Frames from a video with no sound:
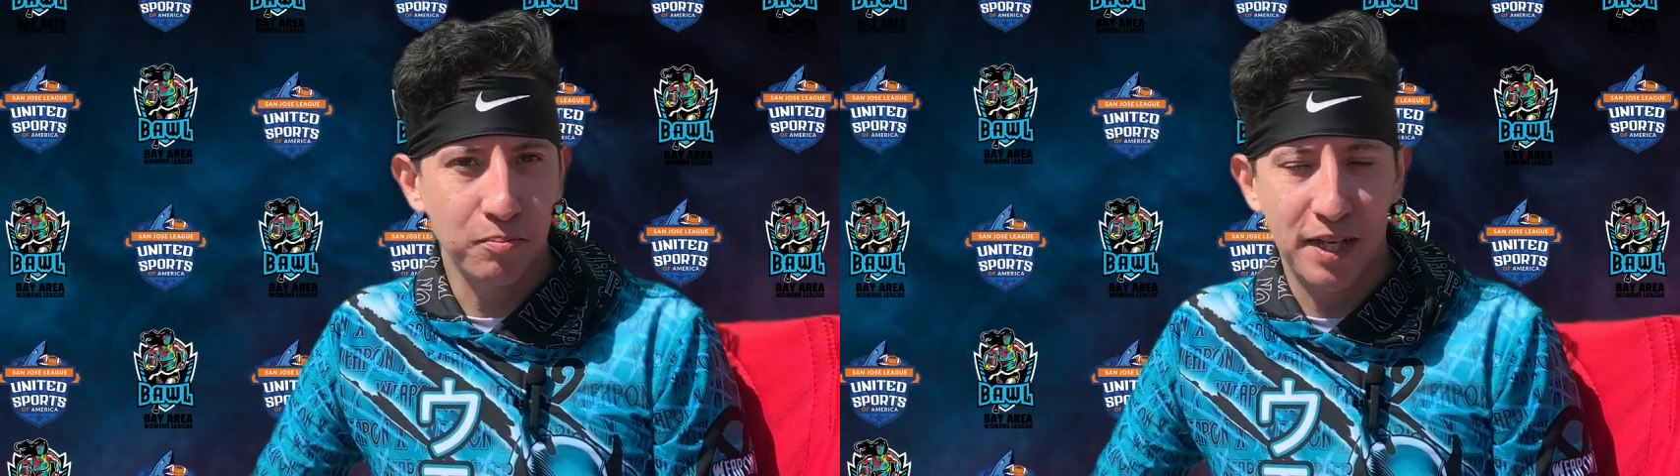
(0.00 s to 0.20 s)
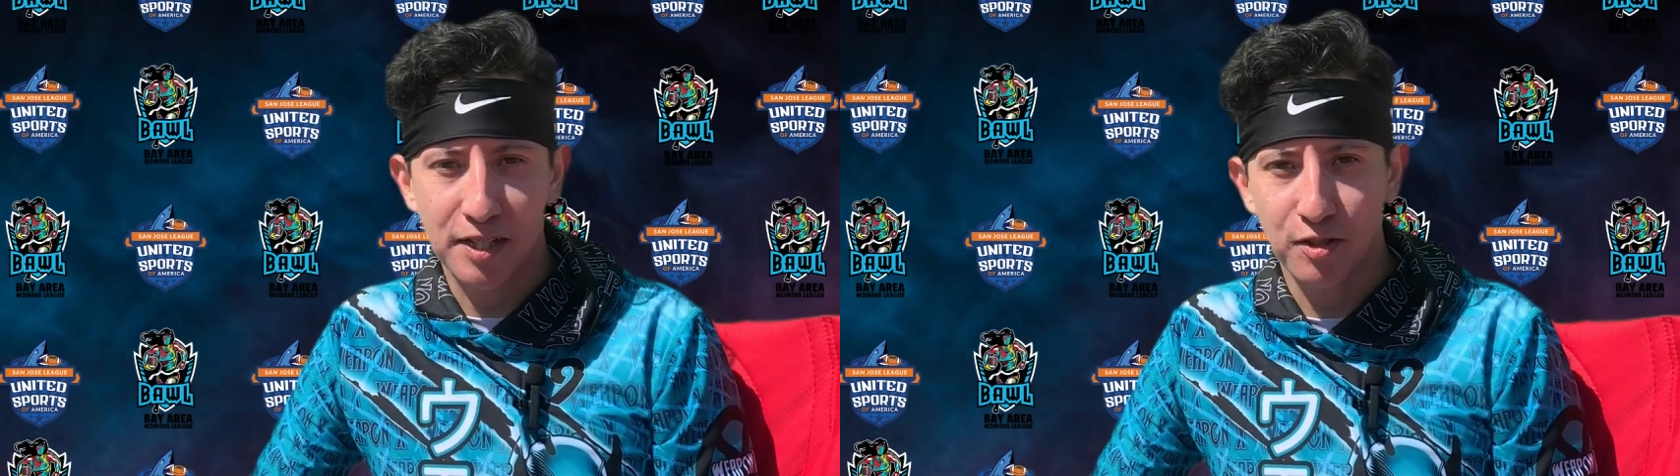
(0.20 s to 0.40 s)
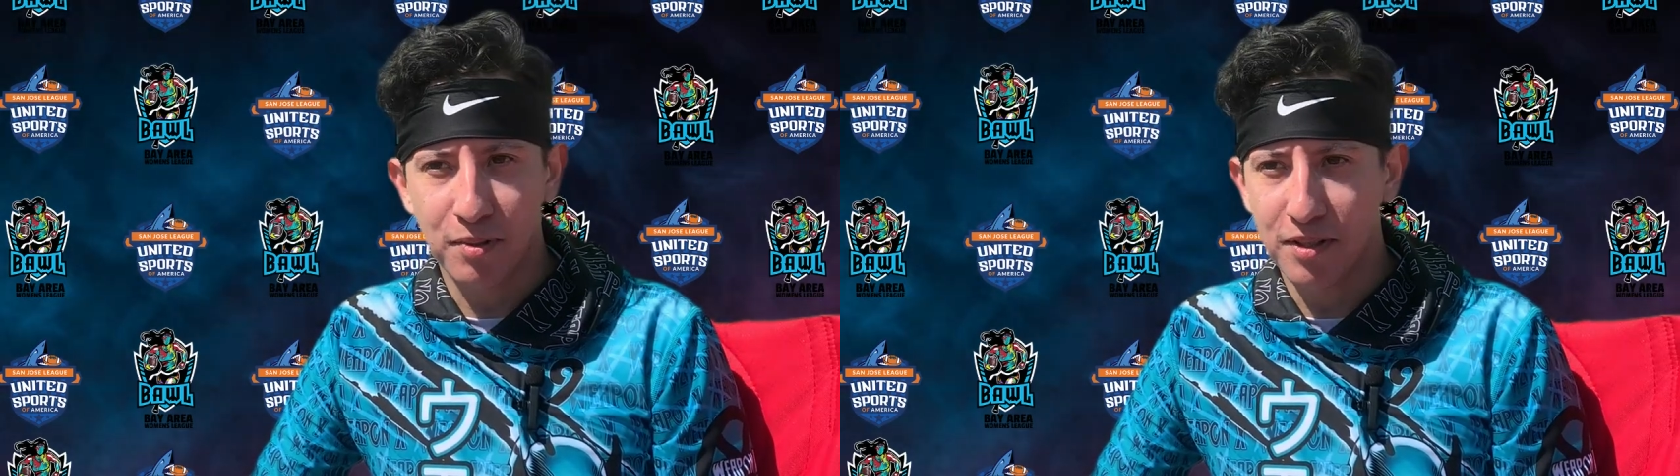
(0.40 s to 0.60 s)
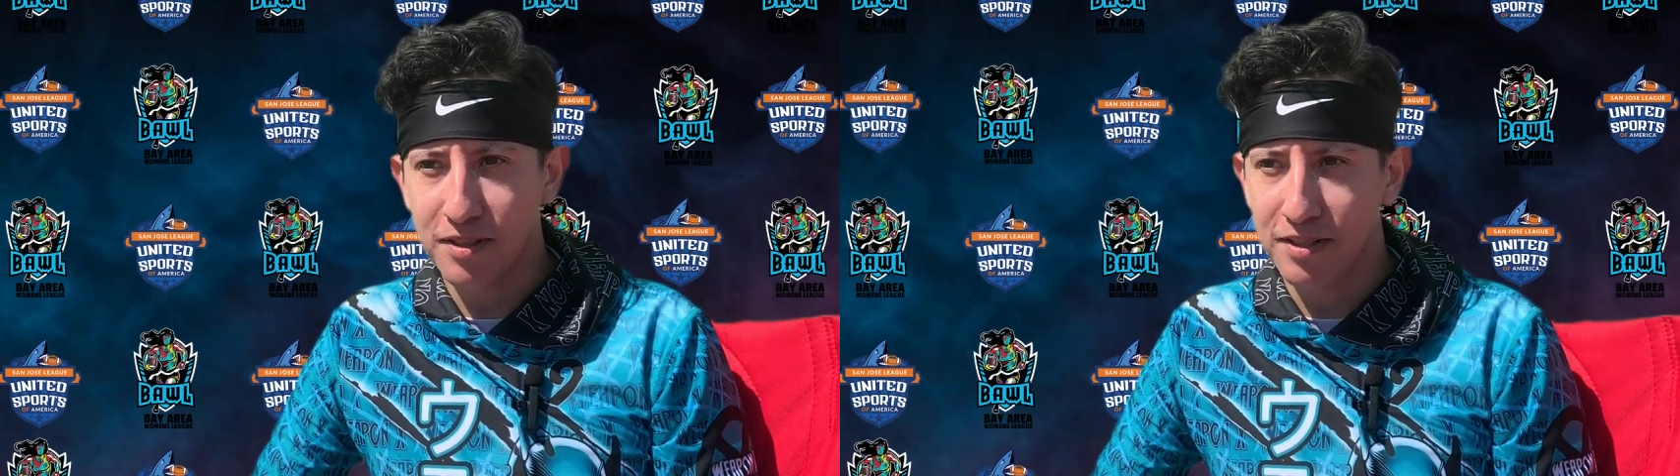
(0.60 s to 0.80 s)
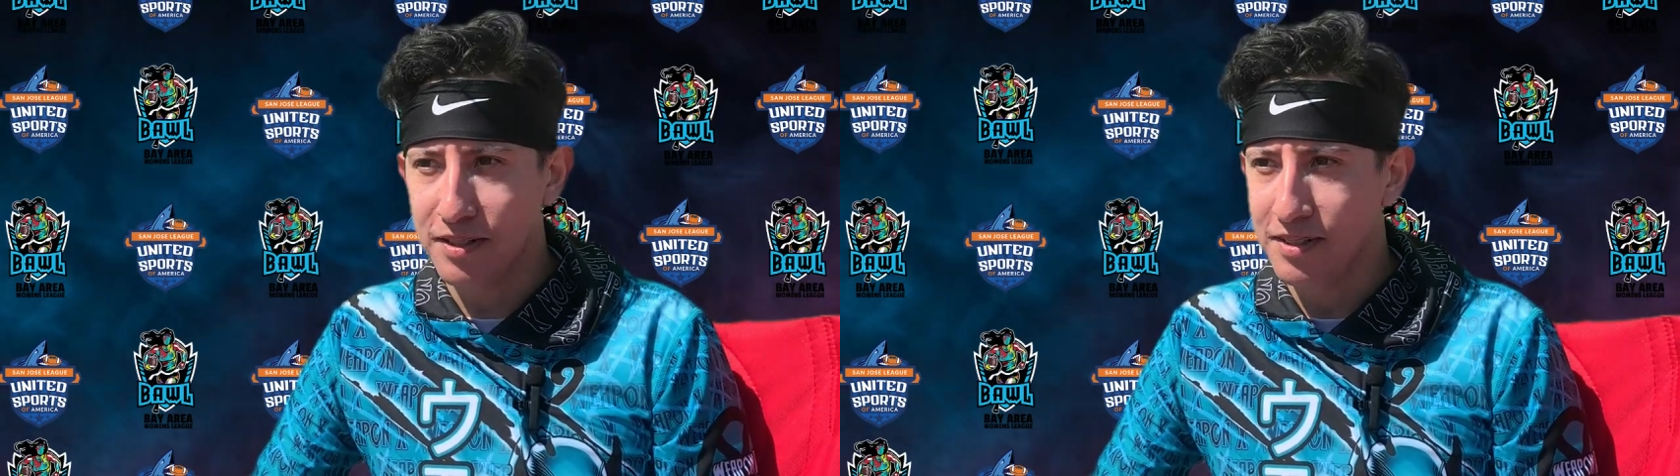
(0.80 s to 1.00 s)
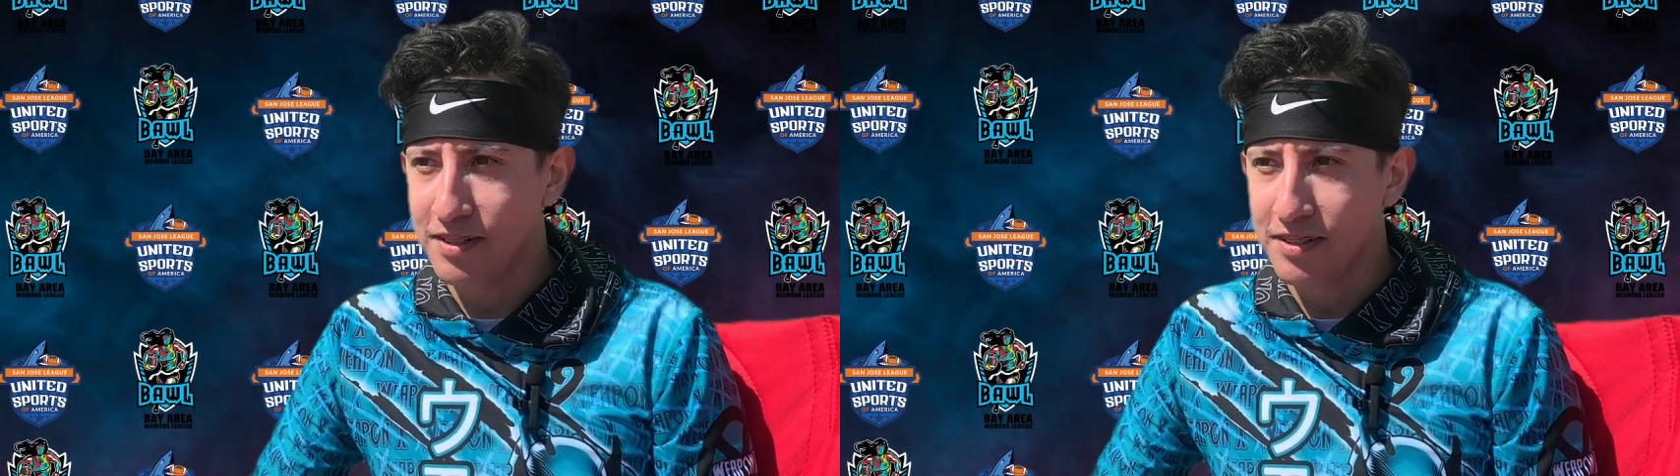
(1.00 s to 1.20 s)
basketball and